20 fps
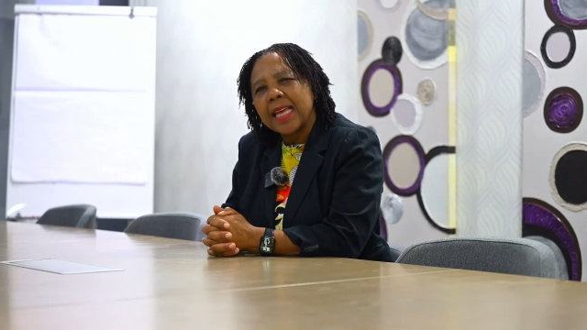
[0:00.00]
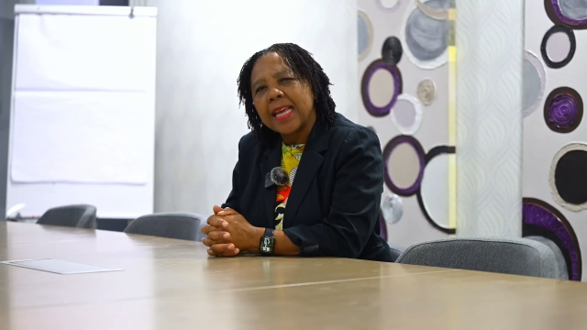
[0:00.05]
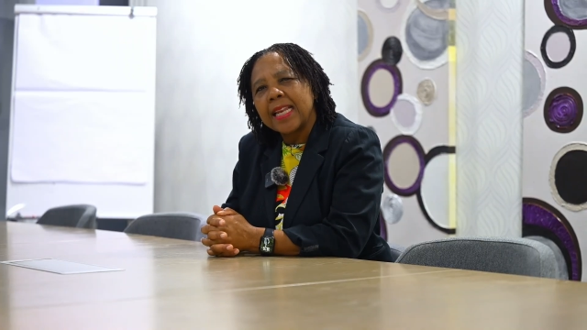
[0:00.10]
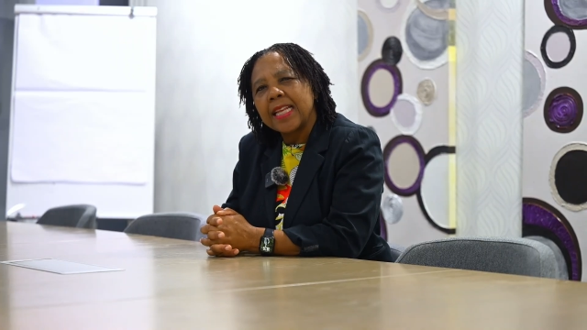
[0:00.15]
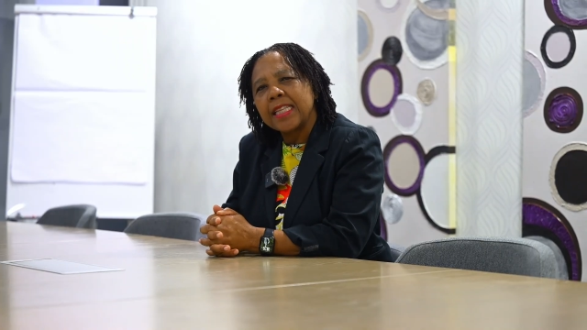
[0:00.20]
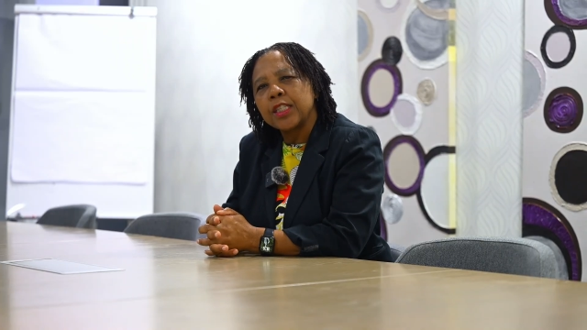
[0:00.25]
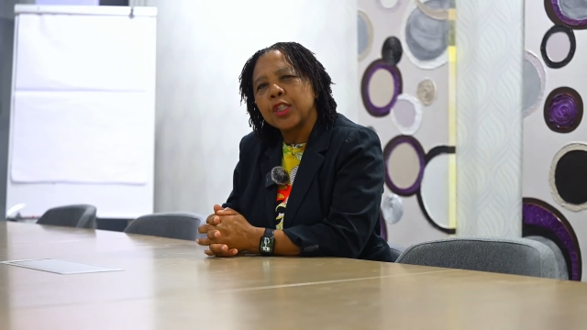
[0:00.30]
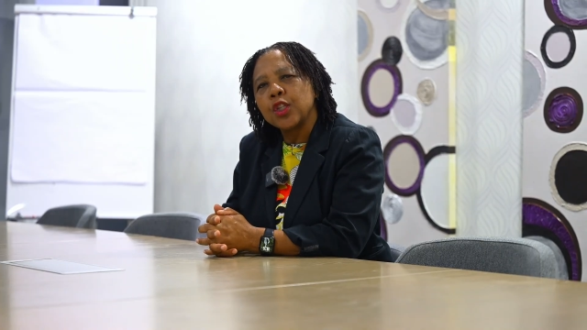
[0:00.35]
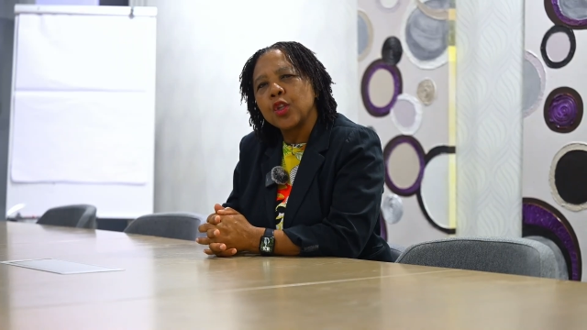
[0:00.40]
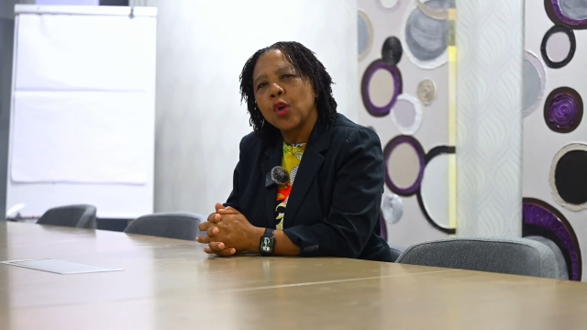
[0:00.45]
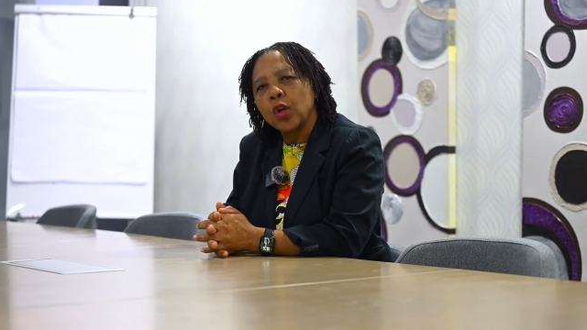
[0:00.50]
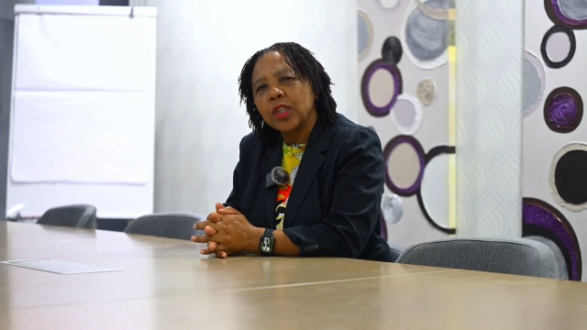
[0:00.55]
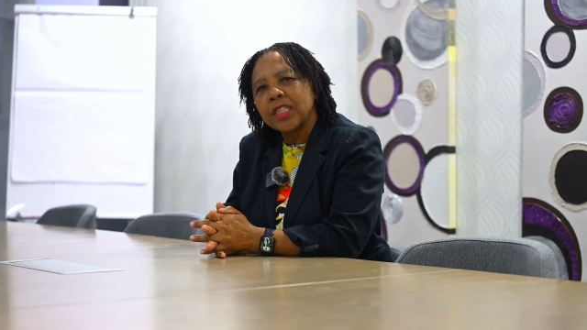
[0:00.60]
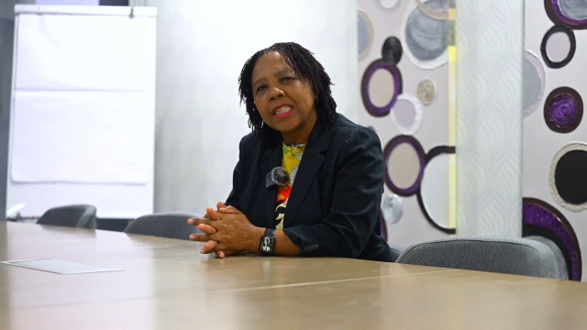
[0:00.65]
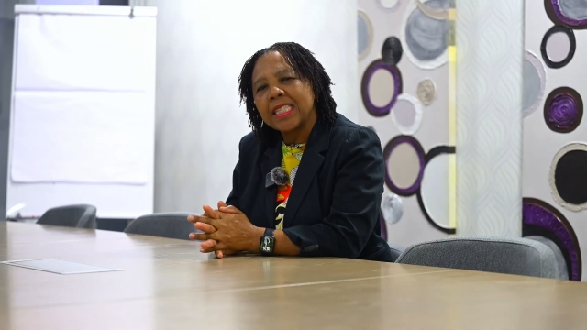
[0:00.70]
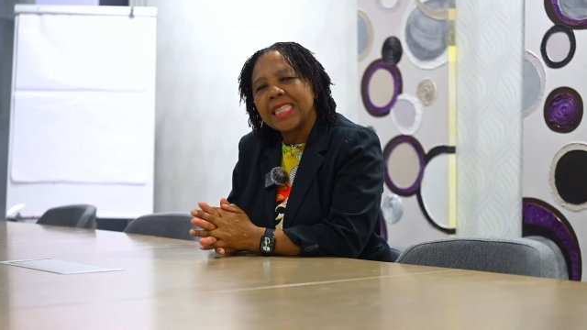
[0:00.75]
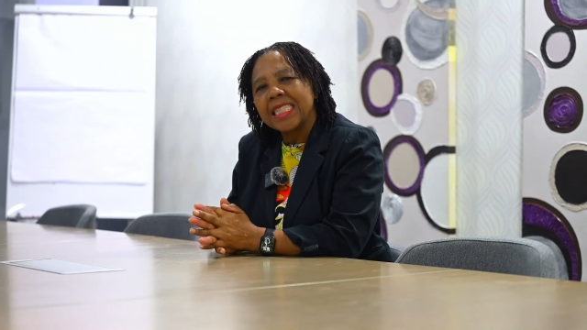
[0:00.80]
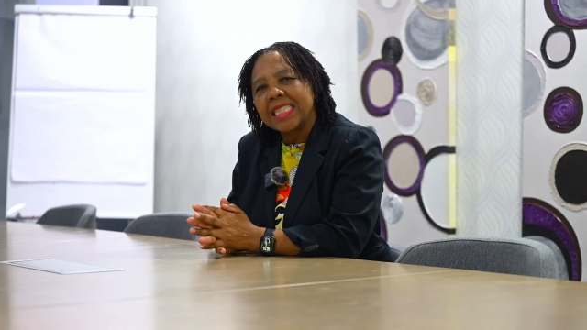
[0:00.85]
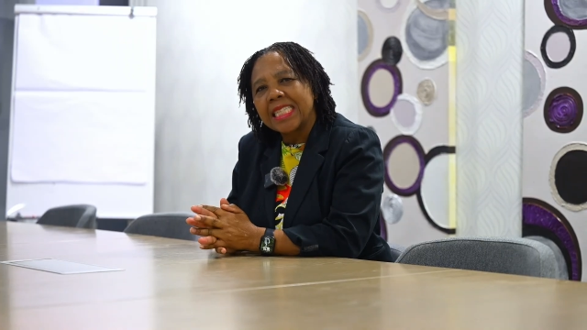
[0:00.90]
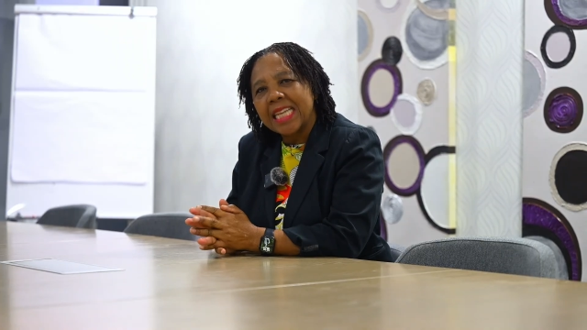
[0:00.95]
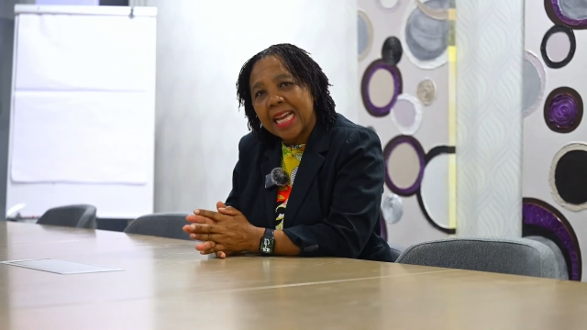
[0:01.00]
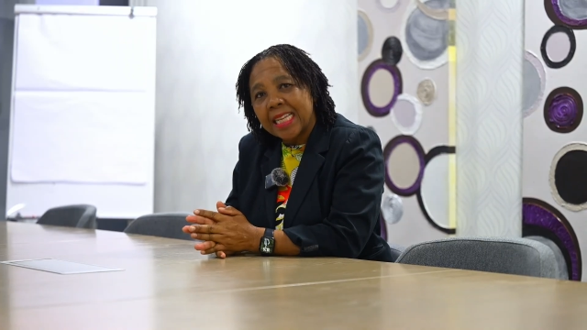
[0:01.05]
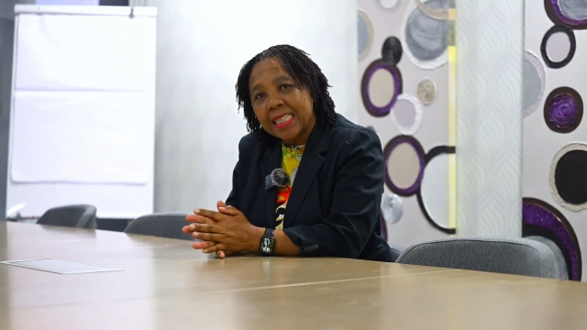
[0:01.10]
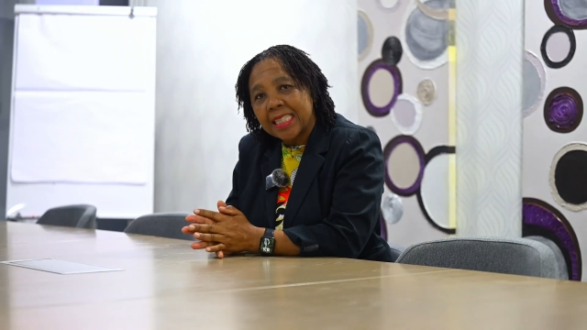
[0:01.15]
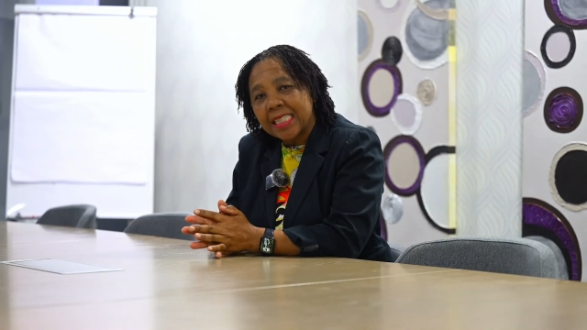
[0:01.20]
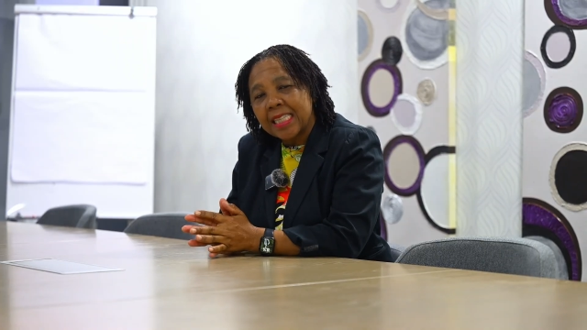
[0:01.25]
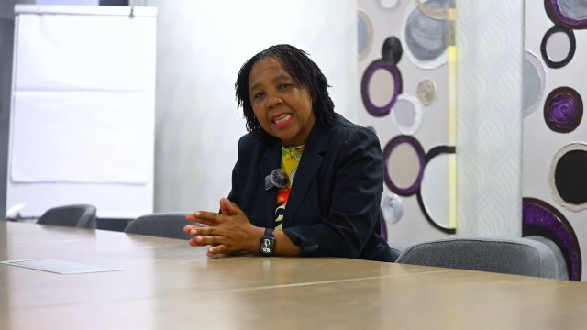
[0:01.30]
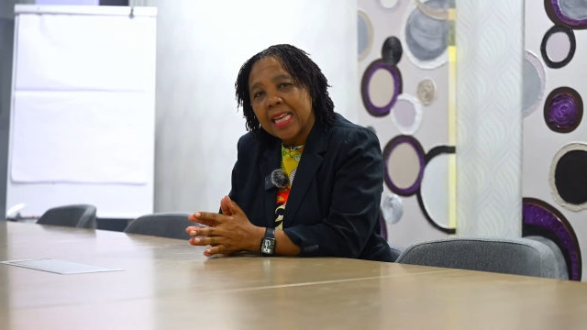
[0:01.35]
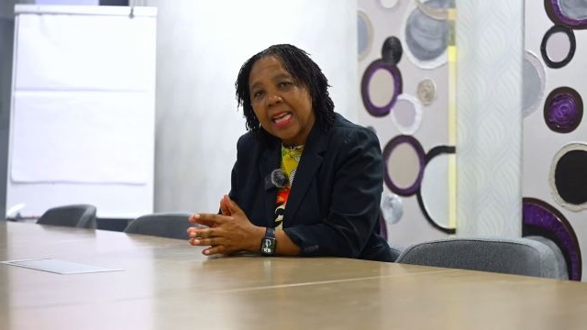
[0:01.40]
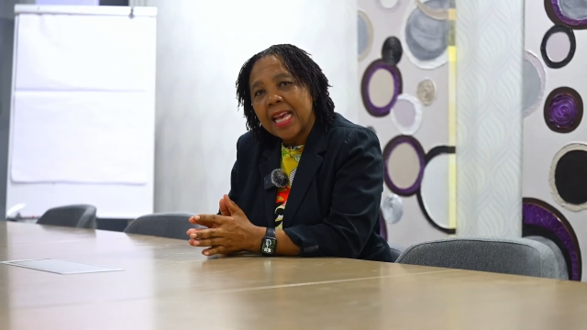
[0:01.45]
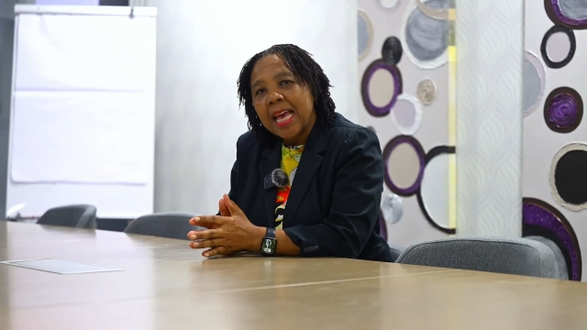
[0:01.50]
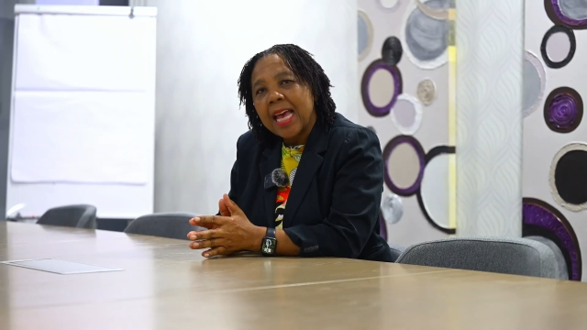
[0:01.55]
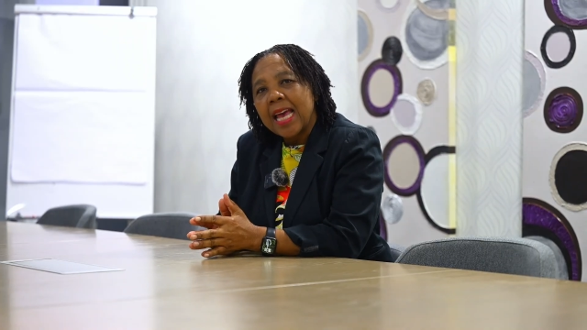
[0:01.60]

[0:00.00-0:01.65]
that it's not just